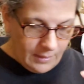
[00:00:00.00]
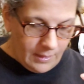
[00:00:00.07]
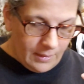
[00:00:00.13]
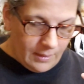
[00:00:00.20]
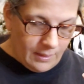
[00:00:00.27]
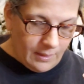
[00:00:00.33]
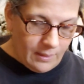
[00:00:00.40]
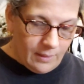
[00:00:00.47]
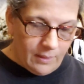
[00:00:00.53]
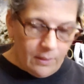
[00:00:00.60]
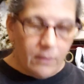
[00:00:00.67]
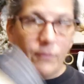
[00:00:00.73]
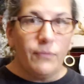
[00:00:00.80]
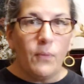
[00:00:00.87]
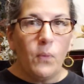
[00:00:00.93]

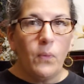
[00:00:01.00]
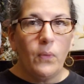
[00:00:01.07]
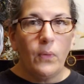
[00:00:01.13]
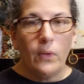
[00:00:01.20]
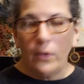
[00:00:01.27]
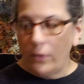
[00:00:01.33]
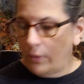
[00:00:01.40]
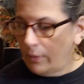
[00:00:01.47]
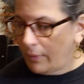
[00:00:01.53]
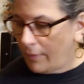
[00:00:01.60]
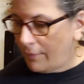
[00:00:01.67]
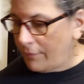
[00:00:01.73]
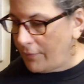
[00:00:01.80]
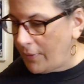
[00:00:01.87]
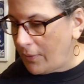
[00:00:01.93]
and 4
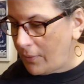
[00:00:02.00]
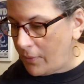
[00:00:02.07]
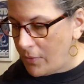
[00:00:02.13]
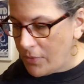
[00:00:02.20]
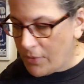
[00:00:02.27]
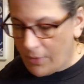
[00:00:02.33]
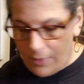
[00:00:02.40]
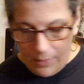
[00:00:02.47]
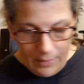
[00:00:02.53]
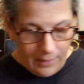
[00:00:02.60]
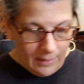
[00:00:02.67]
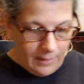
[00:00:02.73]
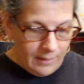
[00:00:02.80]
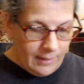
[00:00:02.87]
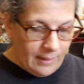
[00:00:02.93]
of those.
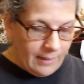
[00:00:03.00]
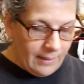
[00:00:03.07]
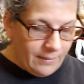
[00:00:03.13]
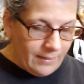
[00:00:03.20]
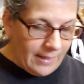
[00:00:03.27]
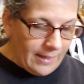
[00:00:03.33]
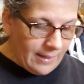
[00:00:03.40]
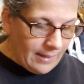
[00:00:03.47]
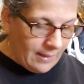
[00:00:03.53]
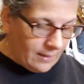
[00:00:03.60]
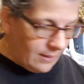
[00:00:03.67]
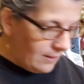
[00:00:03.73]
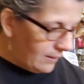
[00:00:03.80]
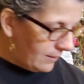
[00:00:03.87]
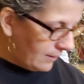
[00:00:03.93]
And
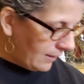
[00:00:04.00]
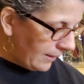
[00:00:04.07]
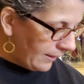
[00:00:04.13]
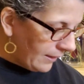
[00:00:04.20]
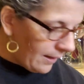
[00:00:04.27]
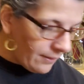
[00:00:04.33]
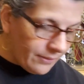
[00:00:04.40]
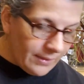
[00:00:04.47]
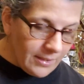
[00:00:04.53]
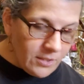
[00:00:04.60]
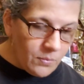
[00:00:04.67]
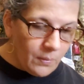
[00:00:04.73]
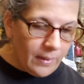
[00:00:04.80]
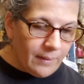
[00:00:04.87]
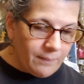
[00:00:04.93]
then I got
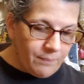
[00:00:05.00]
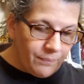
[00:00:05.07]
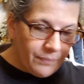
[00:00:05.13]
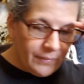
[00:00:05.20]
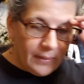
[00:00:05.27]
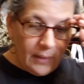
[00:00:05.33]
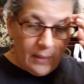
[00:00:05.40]
this one.